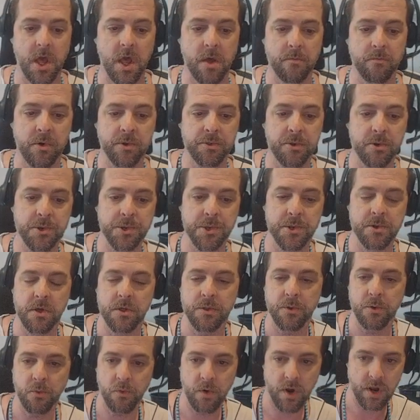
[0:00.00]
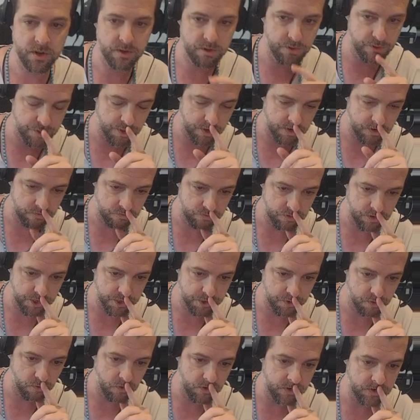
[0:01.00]
But there's another way to think of
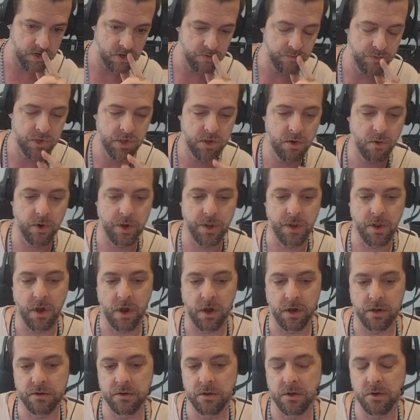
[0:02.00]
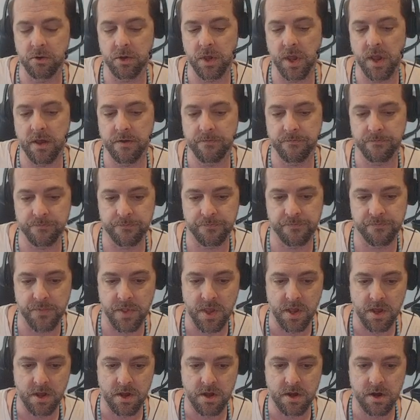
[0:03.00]
this, what could be going on, okay?
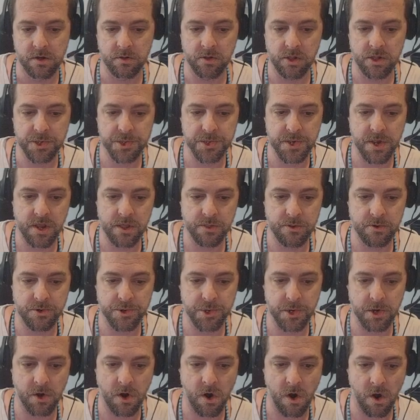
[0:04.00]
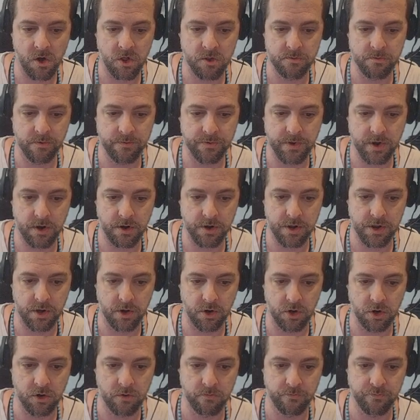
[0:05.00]
Let's say there's a column of air
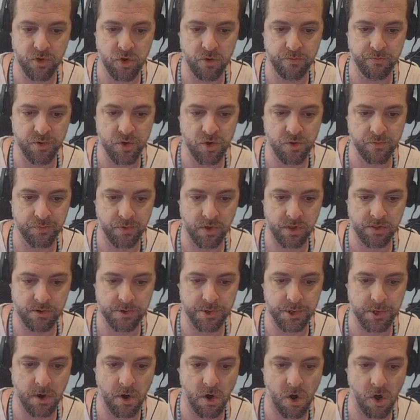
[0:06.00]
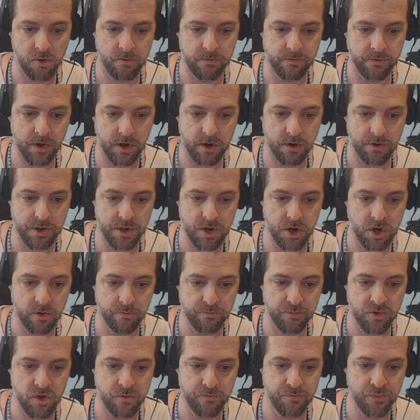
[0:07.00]
here, beep, boop, and there's a column of air here,
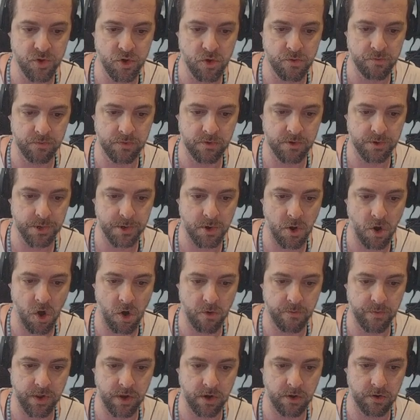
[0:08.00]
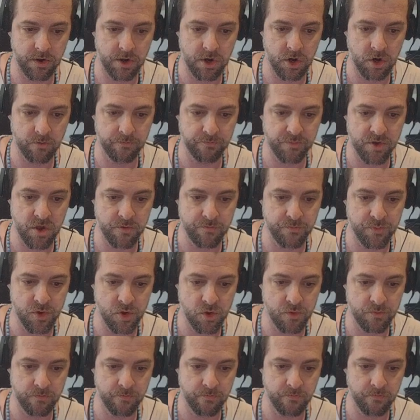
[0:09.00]
beep, boop, and there's a column of air here, beep,
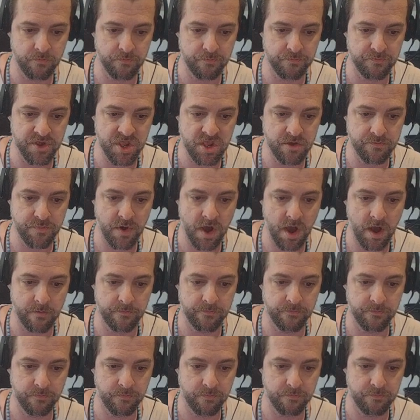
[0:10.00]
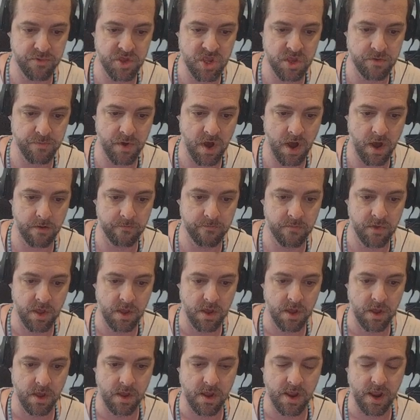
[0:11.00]
boop, beep, bop, beep, bop,
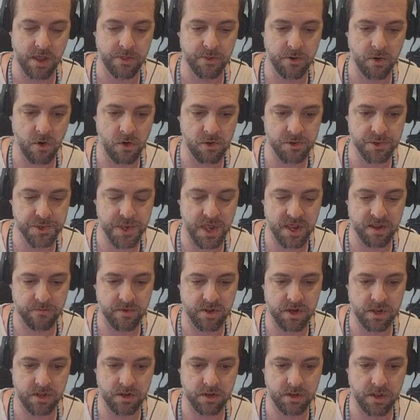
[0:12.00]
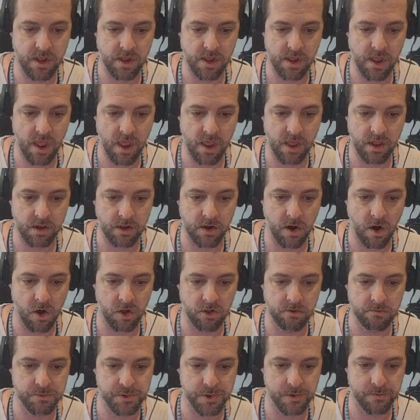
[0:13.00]
and they're all segmented in
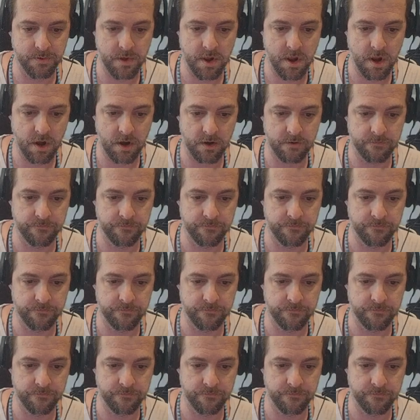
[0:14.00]
columns of air.